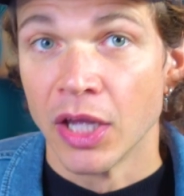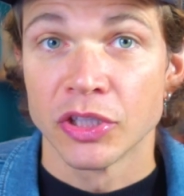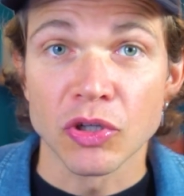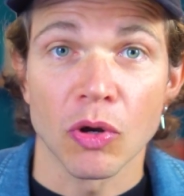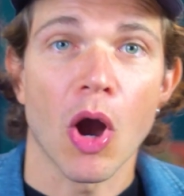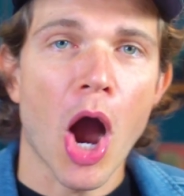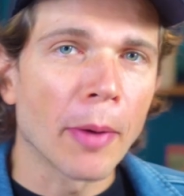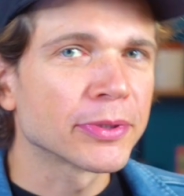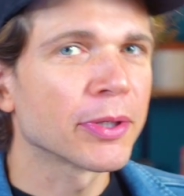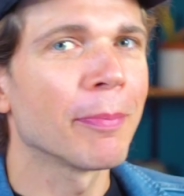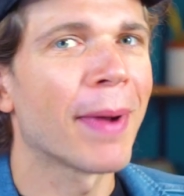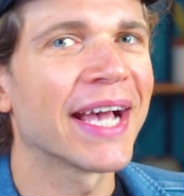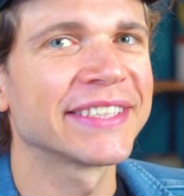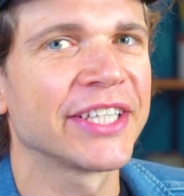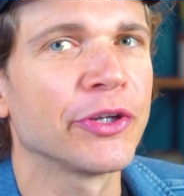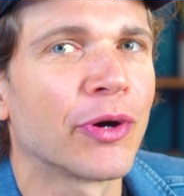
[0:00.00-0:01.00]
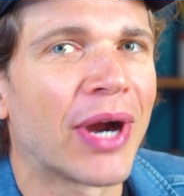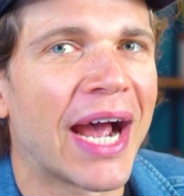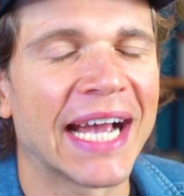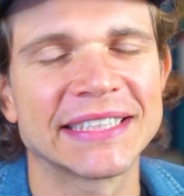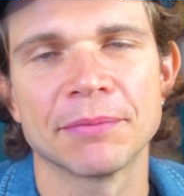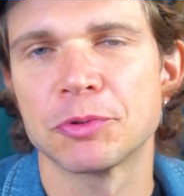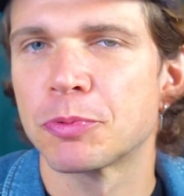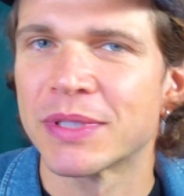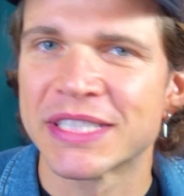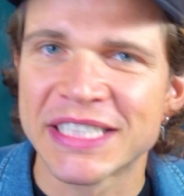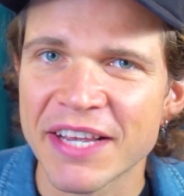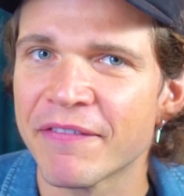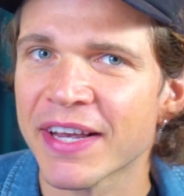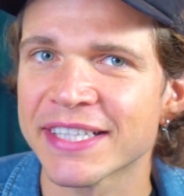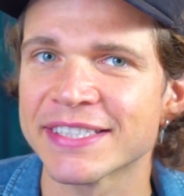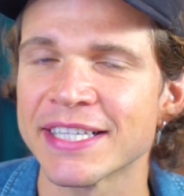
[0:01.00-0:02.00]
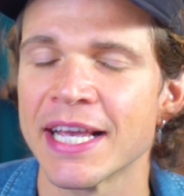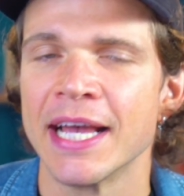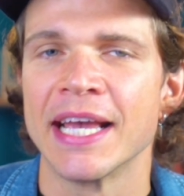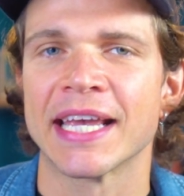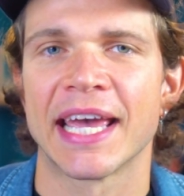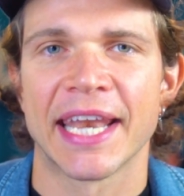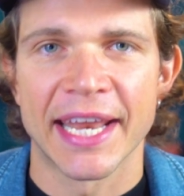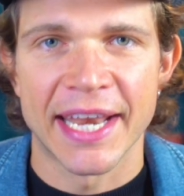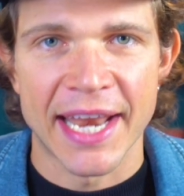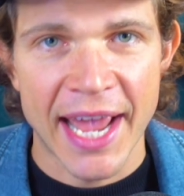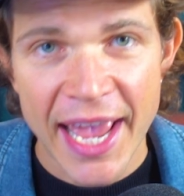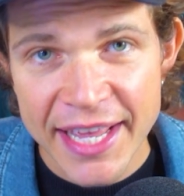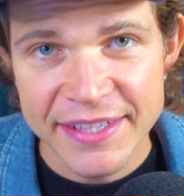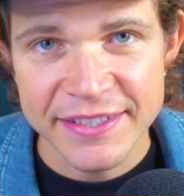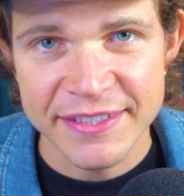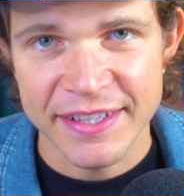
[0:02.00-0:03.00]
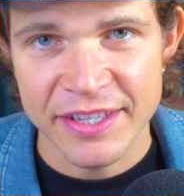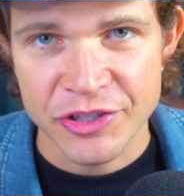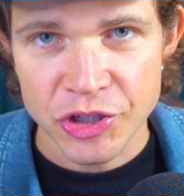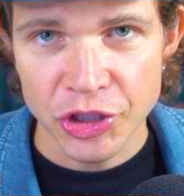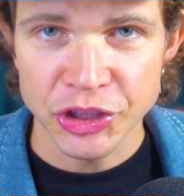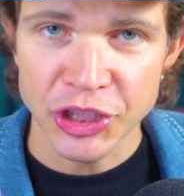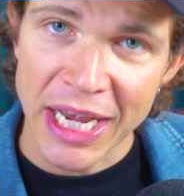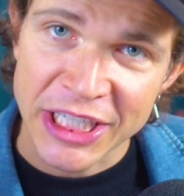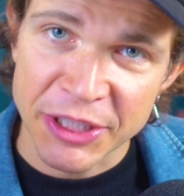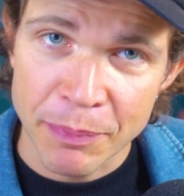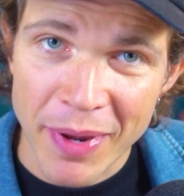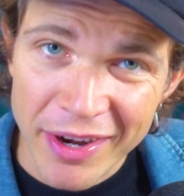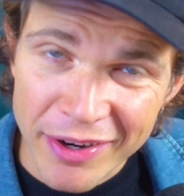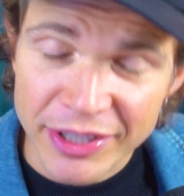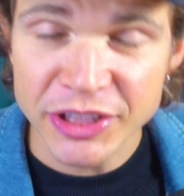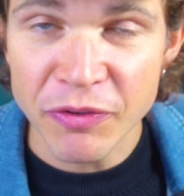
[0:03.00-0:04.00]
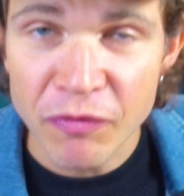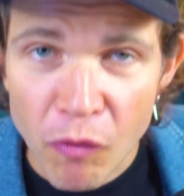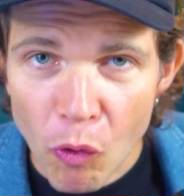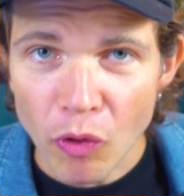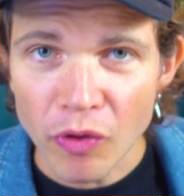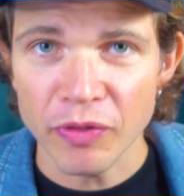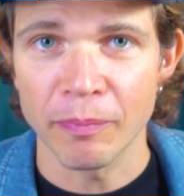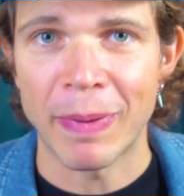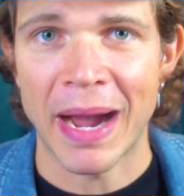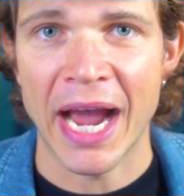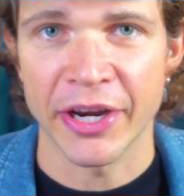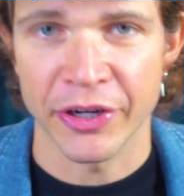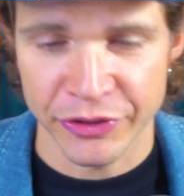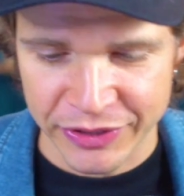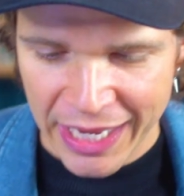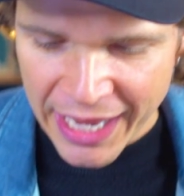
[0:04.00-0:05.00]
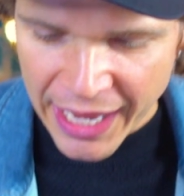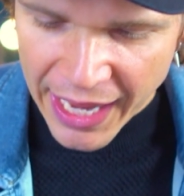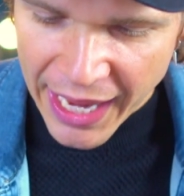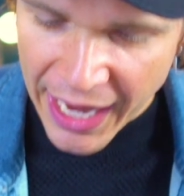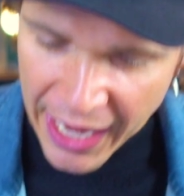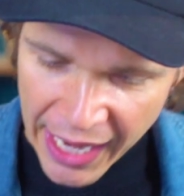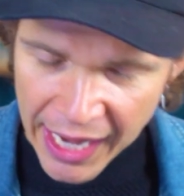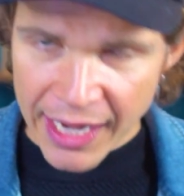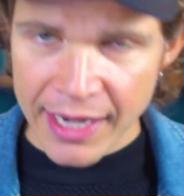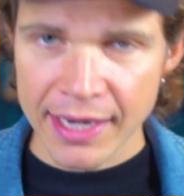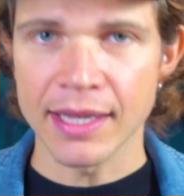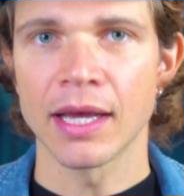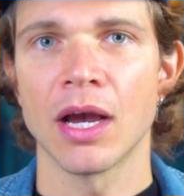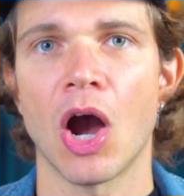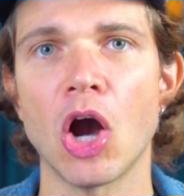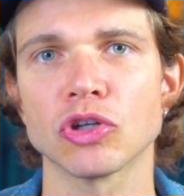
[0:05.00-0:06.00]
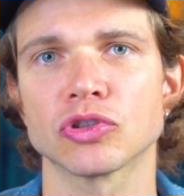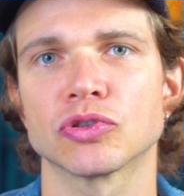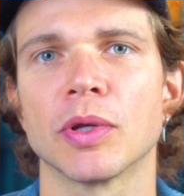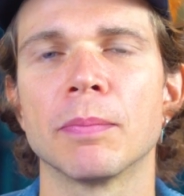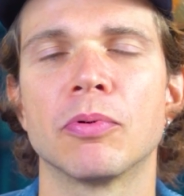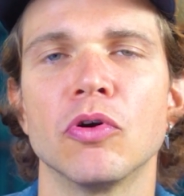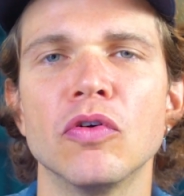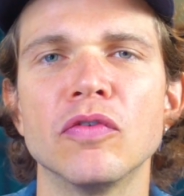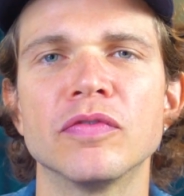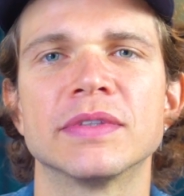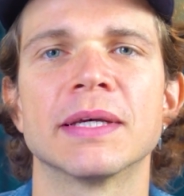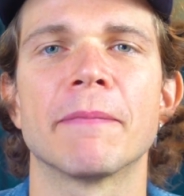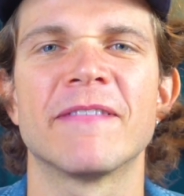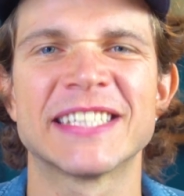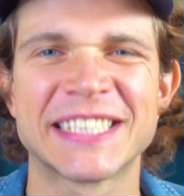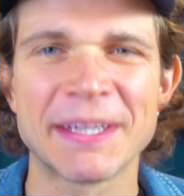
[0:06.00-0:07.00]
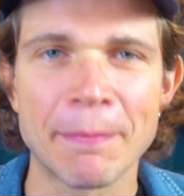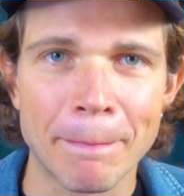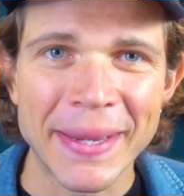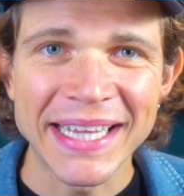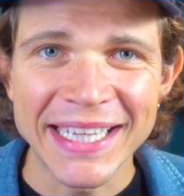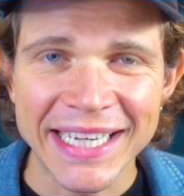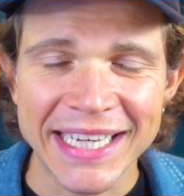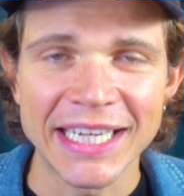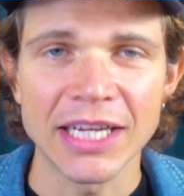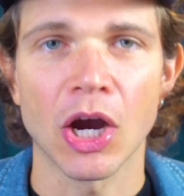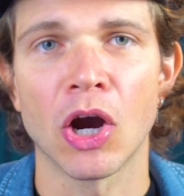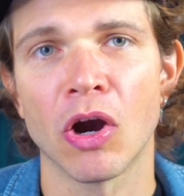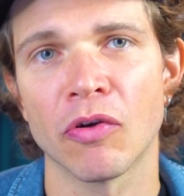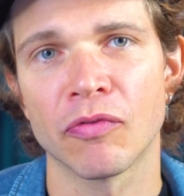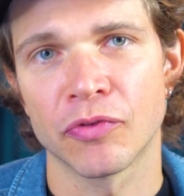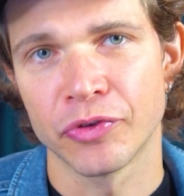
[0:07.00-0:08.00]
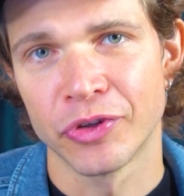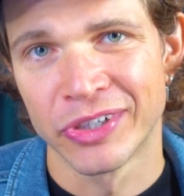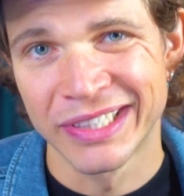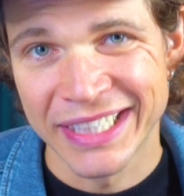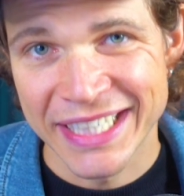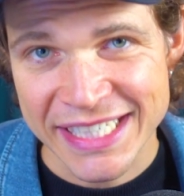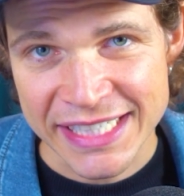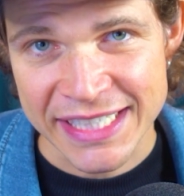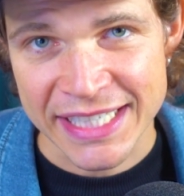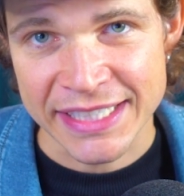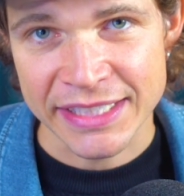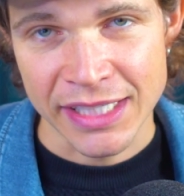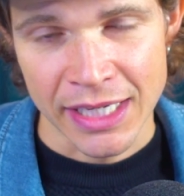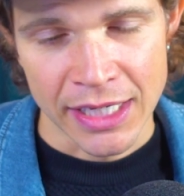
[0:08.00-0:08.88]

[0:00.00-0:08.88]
So optimizing your item specifics can enhance the search experience for the buyers and also improve the visibility of your listings.